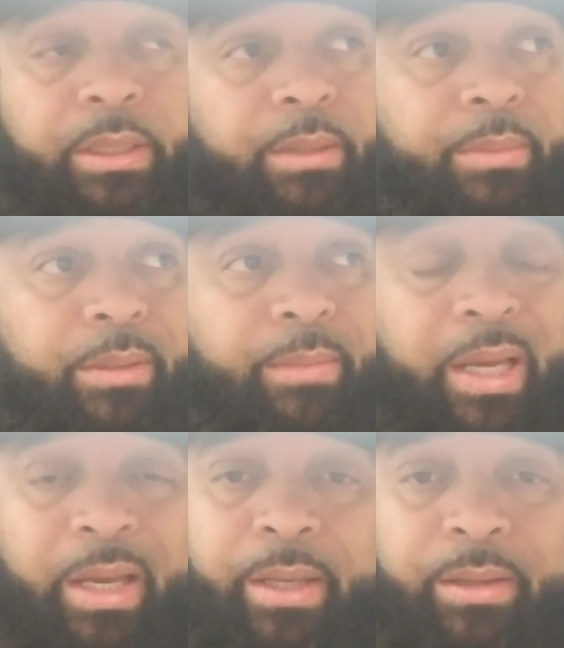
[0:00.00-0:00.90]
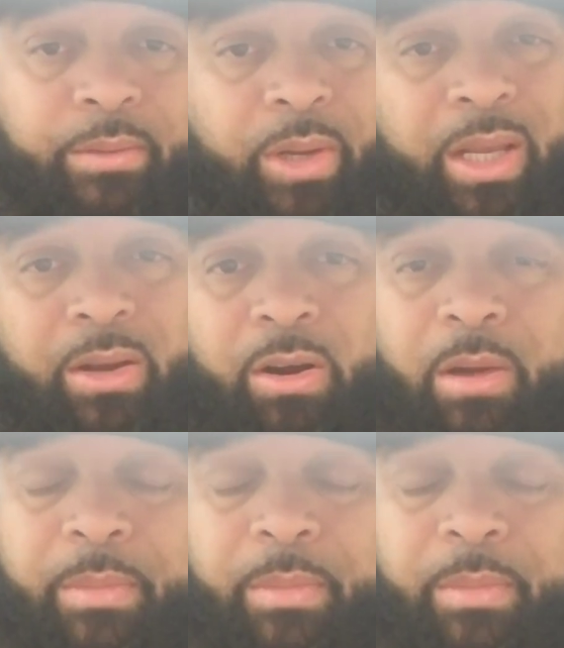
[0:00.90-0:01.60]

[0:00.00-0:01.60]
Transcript: But man, when he called